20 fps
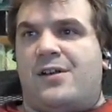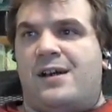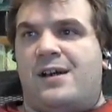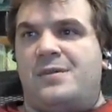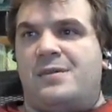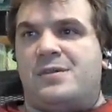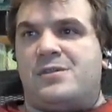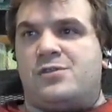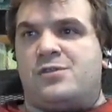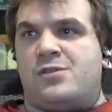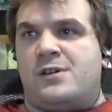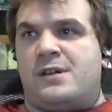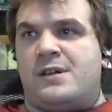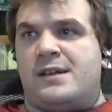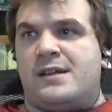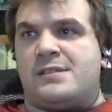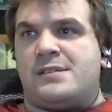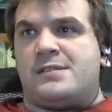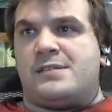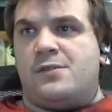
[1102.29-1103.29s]
I'm
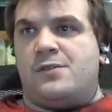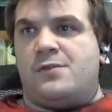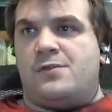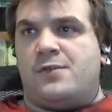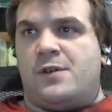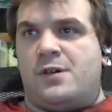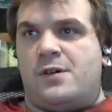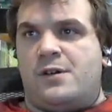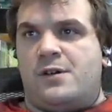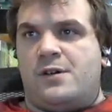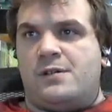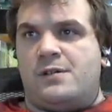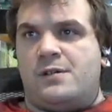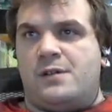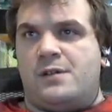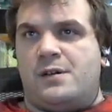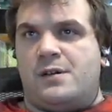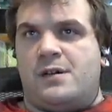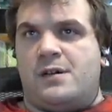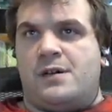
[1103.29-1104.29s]
enjoying it so far.
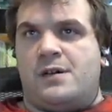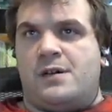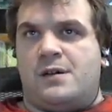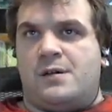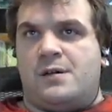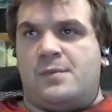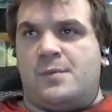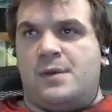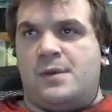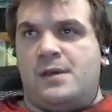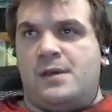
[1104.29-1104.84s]
Um,